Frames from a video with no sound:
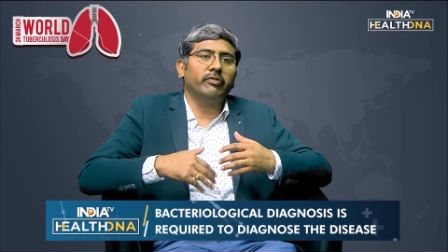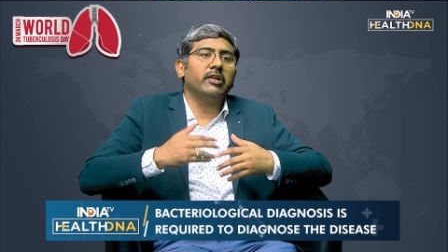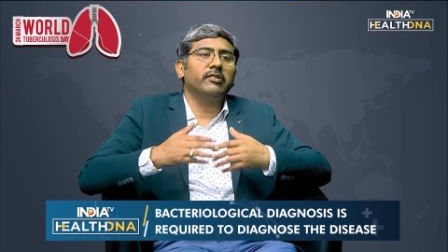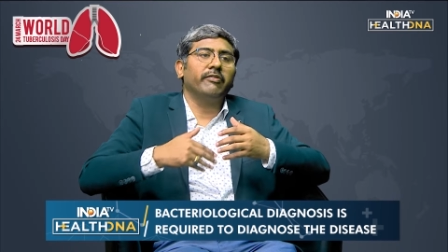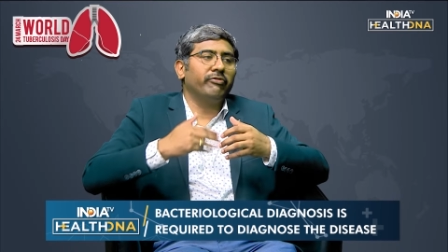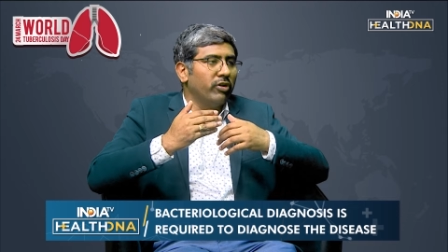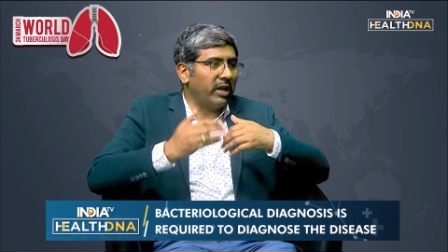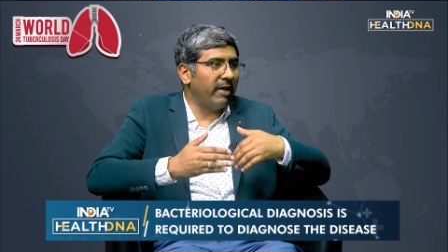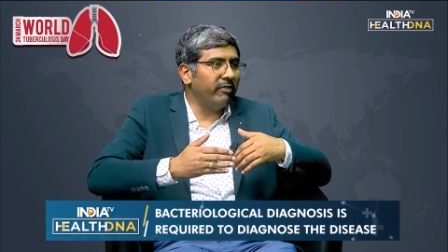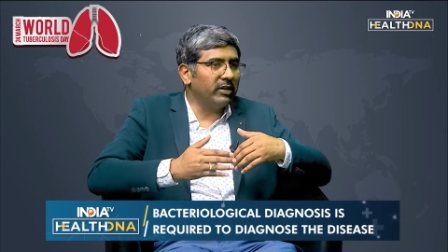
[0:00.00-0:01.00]
once if you are
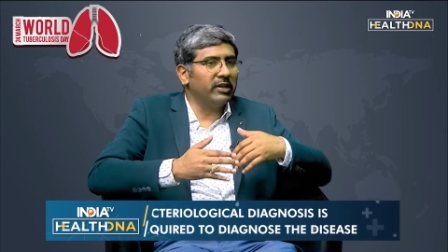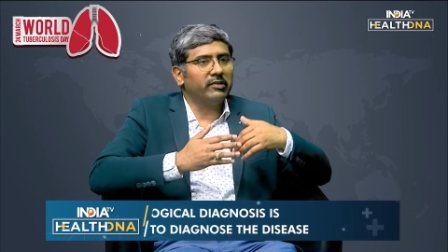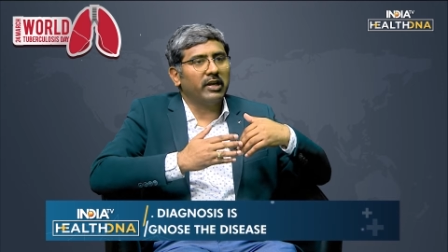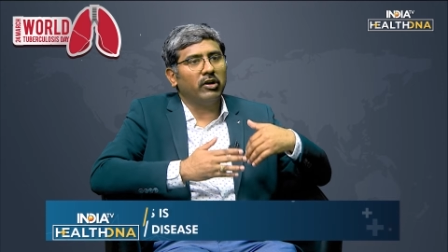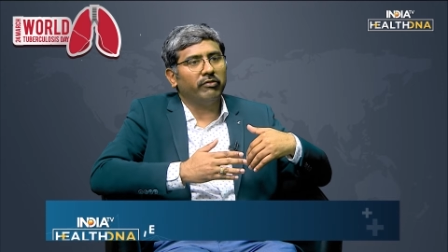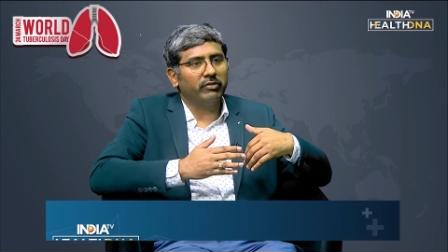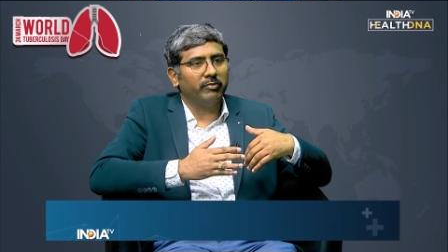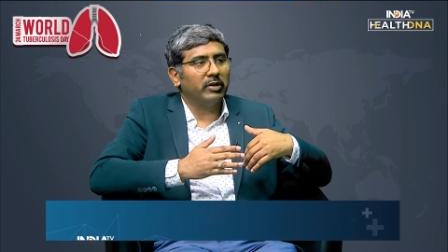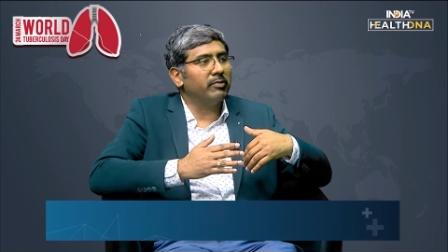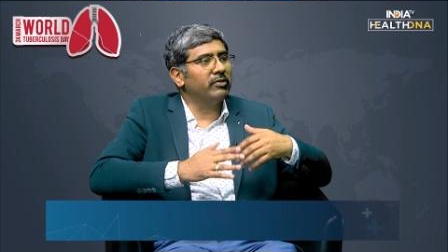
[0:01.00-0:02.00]
having these kind of
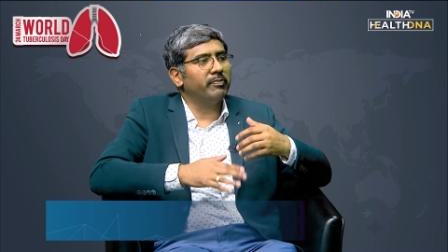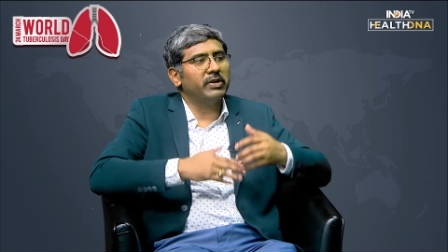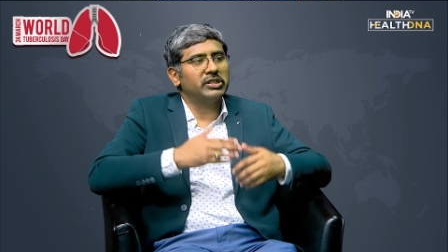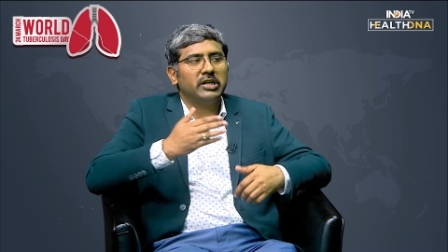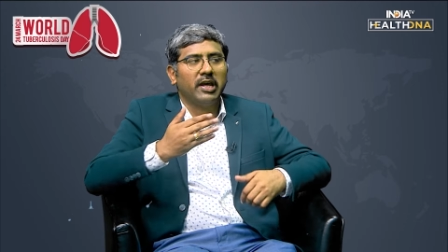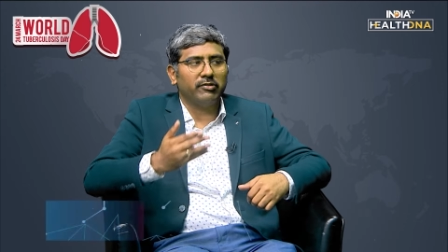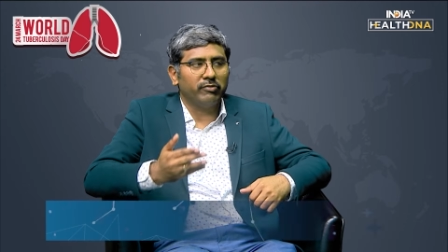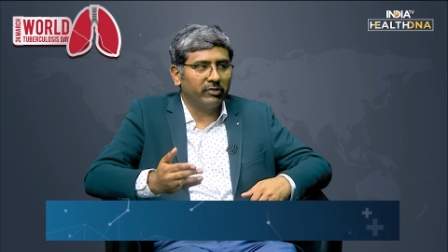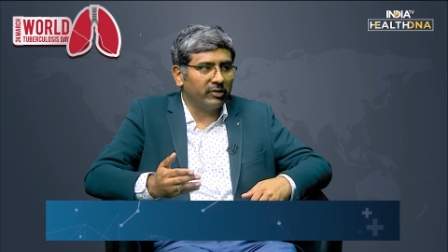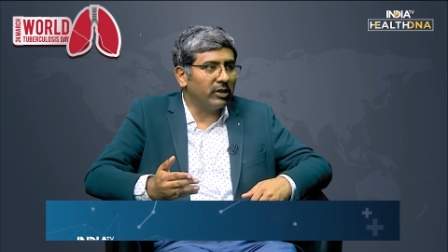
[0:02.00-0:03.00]
symptoms, the patient has to
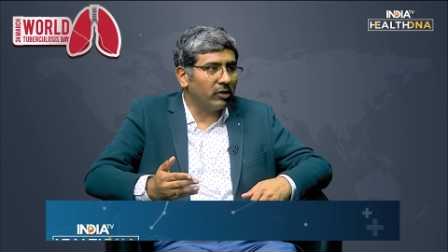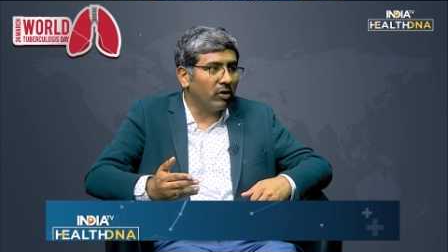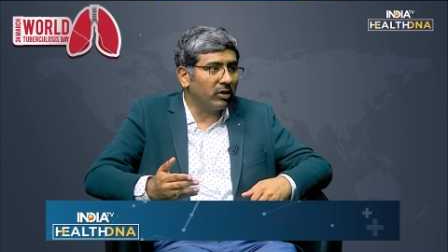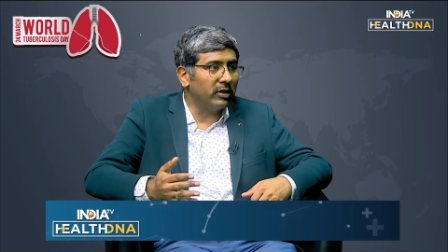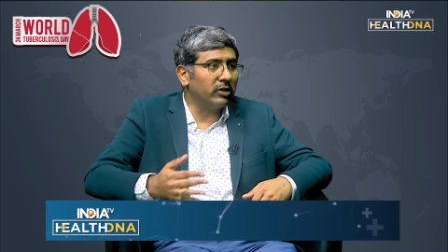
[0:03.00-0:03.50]
visit the doctor.